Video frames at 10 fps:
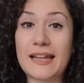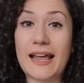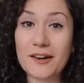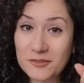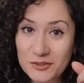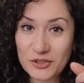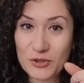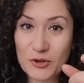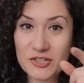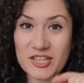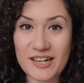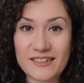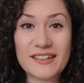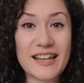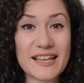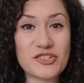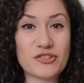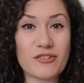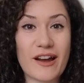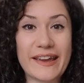now your turn. Let's
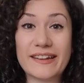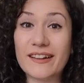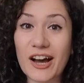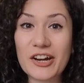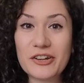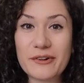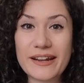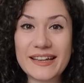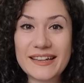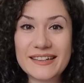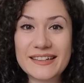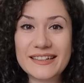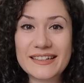try it. Are you ready?